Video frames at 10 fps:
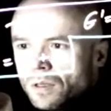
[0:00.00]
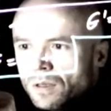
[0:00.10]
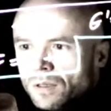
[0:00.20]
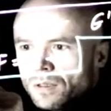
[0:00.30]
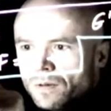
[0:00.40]

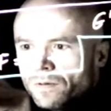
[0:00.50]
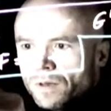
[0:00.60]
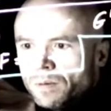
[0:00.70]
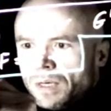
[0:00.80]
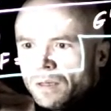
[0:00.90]
this is the
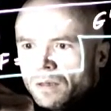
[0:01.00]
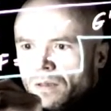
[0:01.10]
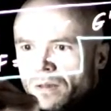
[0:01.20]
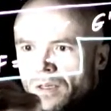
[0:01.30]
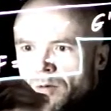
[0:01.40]
fundamental
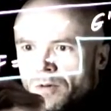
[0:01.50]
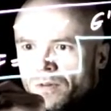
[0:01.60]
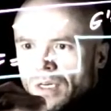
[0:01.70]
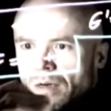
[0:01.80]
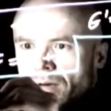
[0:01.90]
theorem of
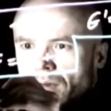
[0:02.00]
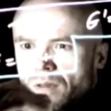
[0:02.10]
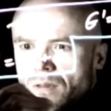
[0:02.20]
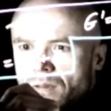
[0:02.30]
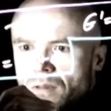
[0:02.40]

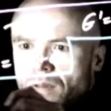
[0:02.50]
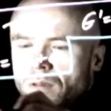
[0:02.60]
calculus